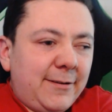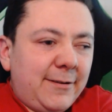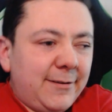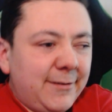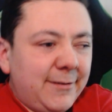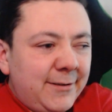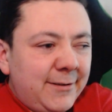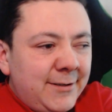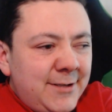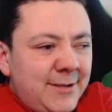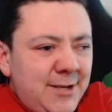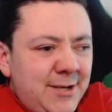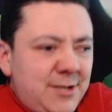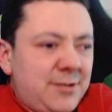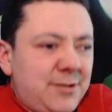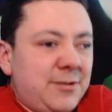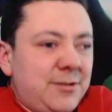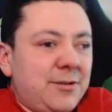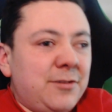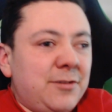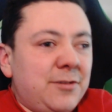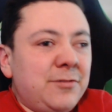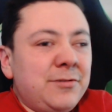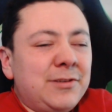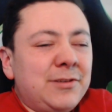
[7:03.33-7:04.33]
it
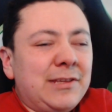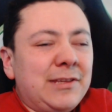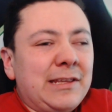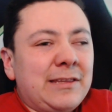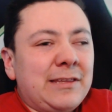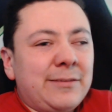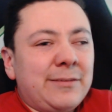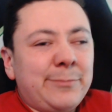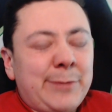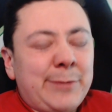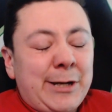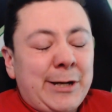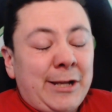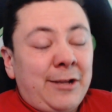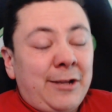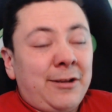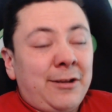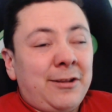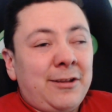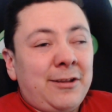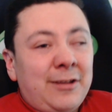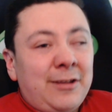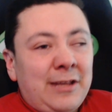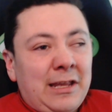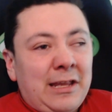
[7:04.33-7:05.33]
shows that the
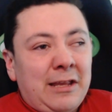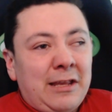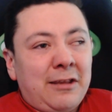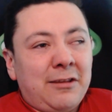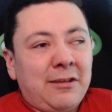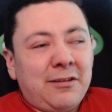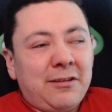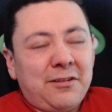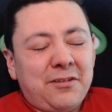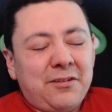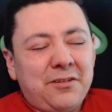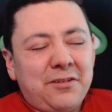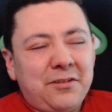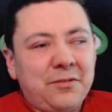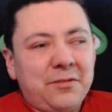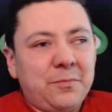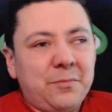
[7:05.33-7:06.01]
mind is